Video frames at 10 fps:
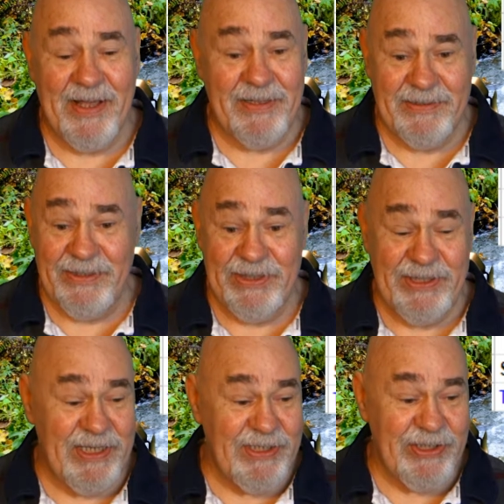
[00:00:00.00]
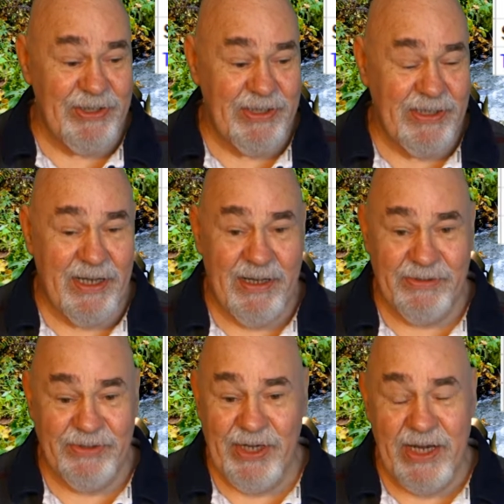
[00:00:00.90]
I'll continue.
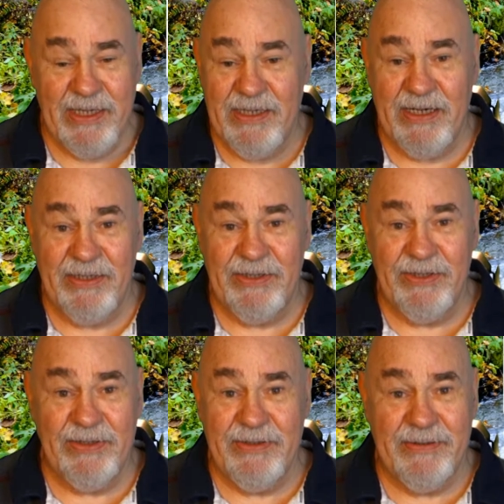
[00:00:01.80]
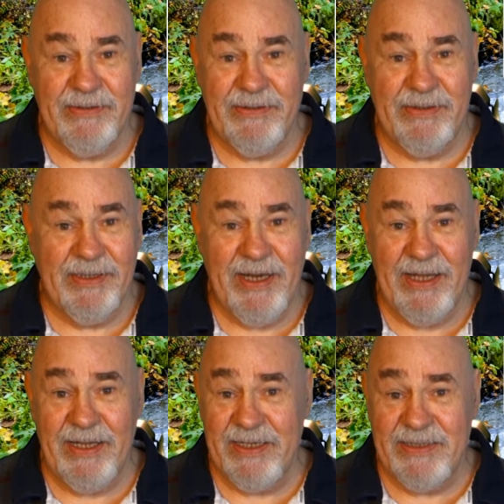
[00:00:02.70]
I'll try and cut down the
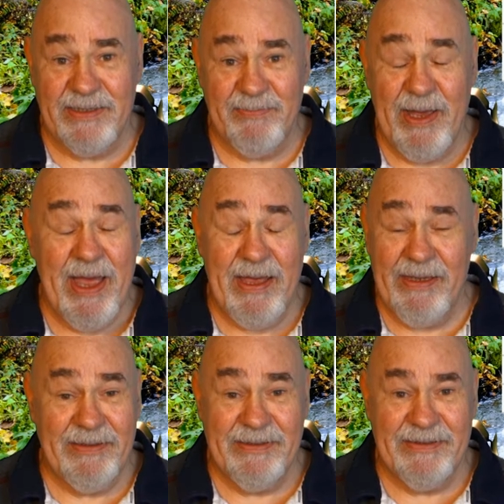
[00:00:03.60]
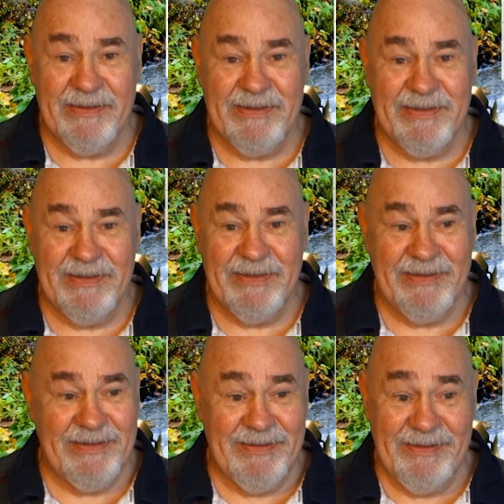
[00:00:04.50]
calories a bit.
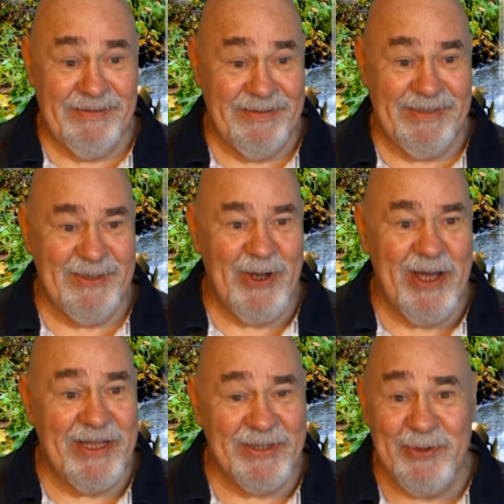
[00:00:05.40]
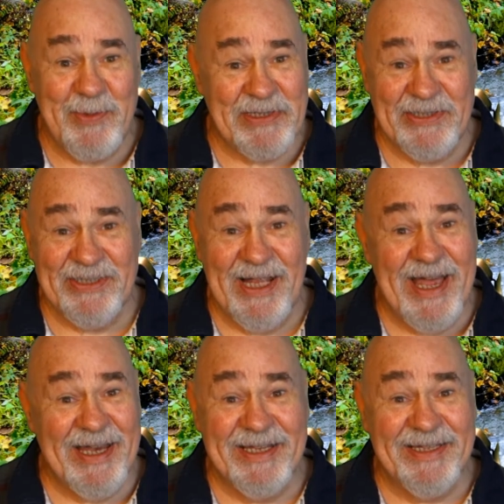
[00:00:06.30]
There's not much
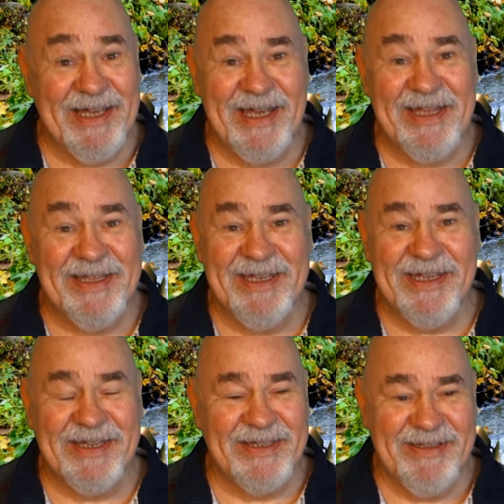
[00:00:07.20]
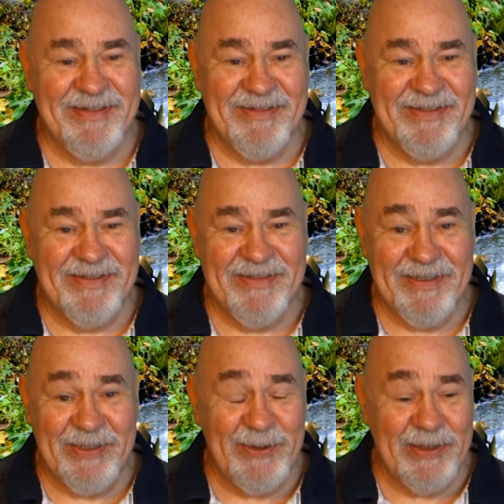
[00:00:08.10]
slack in there to
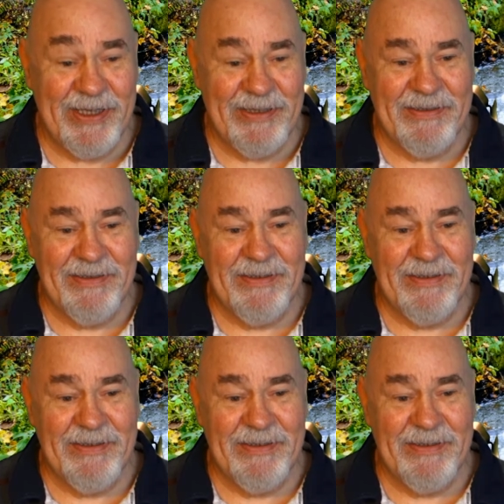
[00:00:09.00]
do that.